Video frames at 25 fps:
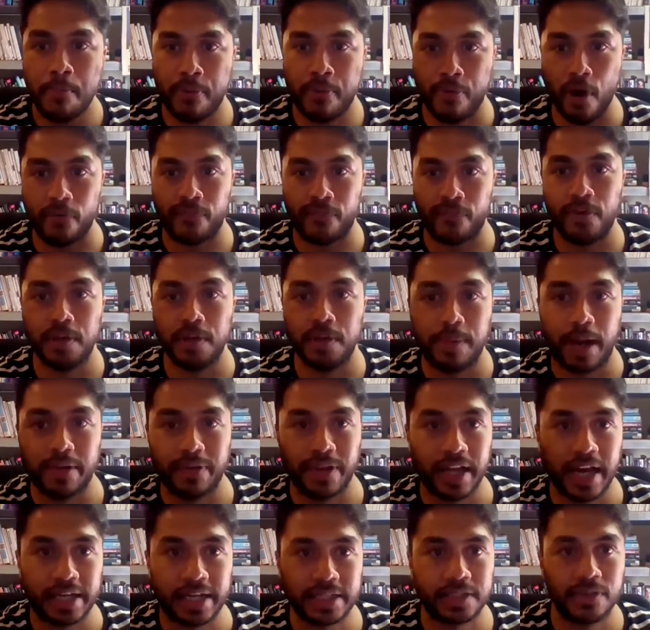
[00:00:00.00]
proffered by
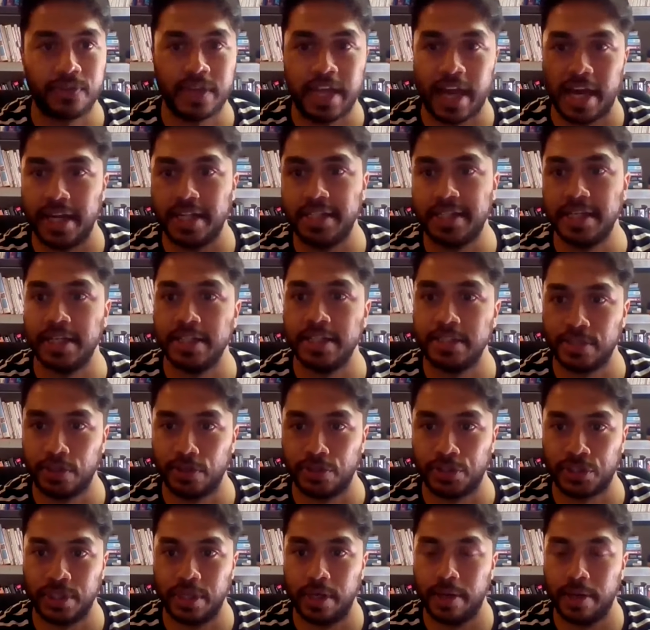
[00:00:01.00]
the likes of Kennedy and
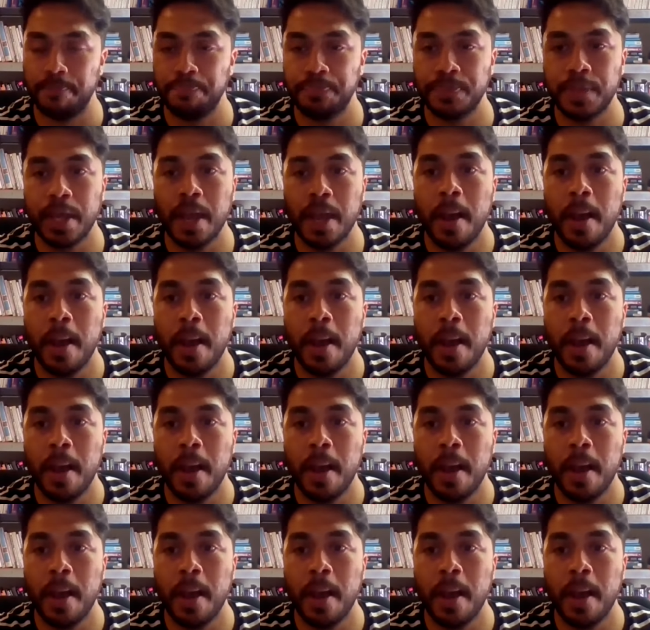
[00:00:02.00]
Tushnet